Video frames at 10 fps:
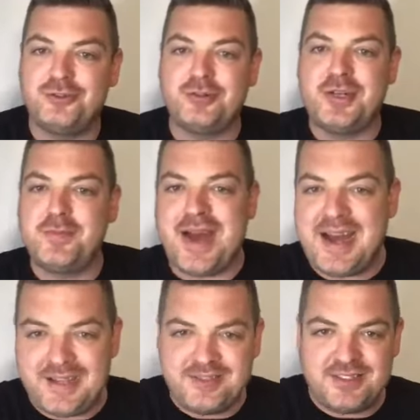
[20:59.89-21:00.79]
It's already
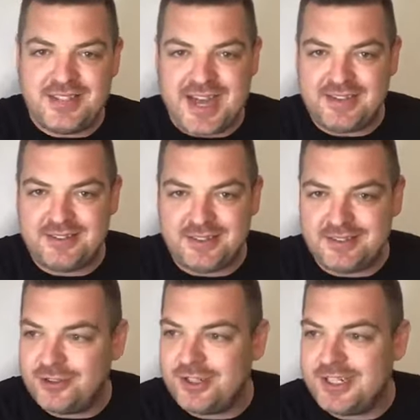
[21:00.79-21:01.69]
past the tax
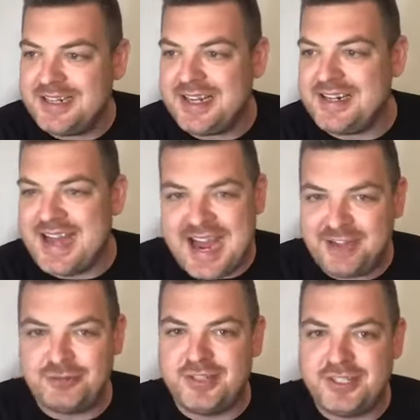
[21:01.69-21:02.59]
season. Not going to get their
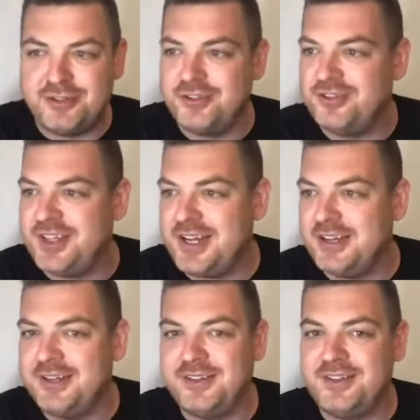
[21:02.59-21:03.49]
tax returns
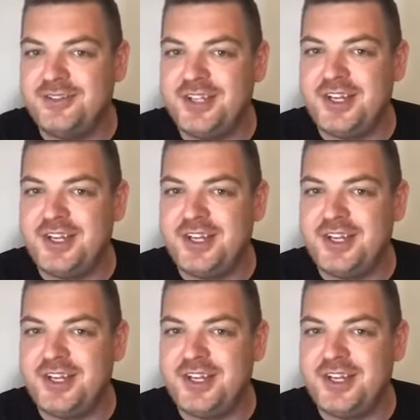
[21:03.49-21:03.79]
done this